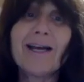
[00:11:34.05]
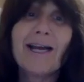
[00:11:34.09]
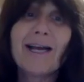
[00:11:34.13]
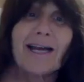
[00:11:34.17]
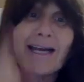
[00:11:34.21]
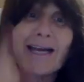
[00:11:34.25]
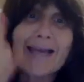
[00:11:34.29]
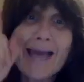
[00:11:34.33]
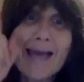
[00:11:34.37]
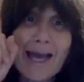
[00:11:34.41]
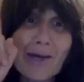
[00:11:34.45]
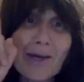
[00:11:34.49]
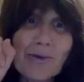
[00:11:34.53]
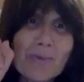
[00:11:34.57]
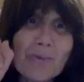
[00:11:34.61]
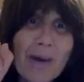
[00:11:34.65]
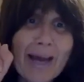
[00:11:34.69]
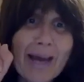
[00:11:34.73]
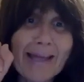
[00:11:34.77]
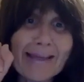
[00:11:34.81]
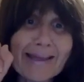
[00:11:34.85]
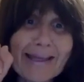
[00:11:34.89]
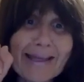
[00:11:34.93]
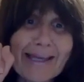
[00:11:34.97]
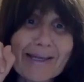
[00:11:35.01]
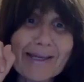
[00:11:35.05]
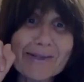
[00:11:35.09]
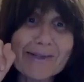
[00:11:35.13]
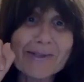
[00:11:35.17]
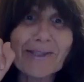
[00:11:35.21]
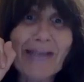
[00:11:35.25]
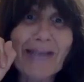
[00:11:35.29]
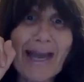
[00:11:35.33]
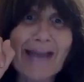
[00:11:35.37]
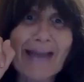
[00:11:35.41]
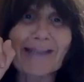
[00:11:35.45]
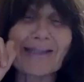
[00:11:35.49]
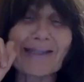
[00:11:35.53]
He had one little
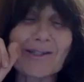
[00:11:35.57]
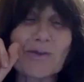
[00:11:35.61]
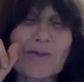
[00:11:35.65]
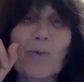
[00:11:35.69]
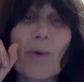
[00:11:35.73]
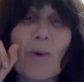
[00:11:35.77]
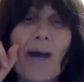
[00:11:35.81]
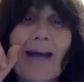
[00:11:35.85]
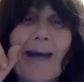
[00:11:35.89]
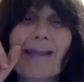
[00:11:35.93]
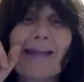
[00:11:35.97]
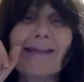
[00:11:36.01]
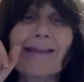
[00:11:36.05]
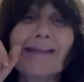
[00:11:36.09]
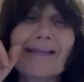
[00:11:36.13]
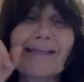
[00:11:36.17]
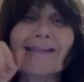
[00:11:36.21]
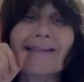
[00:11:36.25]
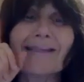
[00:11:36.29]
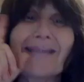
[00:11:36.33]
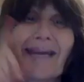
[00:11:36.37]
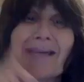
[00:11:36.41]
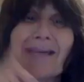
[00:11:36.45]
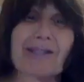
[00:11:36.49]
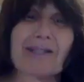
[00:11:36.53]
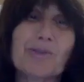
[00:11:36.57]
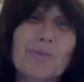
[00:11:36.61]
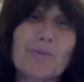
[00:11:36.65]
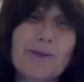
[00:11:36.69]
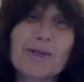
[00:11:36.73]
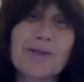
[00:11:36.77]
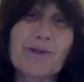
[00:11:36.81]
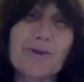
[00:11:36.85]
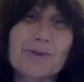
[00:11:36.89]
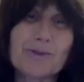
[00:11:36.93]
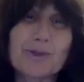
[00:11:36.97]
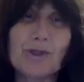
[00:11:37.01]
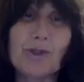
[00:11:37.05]
test, one of
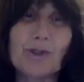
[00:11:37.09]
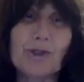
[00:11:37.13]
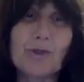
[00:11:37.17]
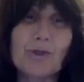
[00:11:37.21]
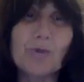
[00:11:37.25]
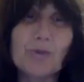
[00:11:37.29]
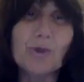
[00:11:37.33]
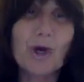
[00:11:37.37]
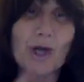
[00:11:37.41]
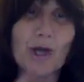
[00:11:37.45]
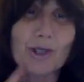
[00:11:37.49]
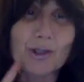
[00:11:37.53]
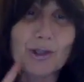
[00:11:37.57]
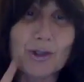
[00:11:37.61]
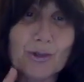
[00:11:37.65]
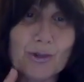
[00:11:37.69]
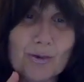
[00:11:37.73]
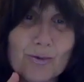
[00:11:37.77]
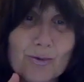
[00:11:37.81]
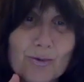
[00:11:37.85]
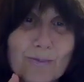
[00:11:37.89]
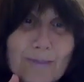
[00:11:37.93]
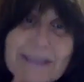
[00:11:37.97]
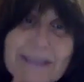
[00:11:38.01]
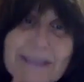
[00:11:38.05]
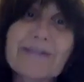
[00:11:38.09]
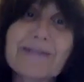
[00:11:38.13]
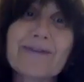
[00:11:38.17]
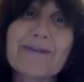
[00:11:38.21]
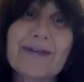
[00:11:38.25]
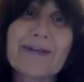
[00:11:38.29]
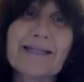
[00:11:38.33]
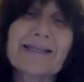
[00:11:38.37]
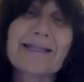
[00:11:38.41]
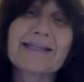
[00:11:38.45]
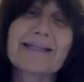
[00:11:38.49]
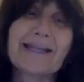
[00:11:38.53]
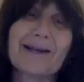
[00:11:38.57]
those do not do
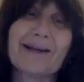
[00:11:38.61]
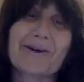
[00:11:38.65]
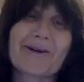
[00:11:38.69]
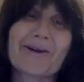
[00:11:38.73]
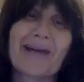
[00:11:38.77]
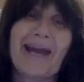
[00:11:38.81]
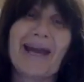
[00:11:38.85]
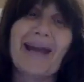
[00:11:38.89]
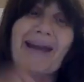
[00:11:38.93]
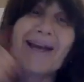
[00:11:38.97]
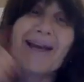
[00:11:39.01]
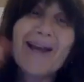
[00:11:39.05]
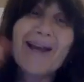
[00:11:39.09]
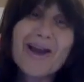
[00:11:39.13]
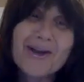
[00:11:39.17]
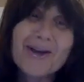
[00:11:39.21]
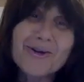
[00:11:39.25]
mitzvahs, okay?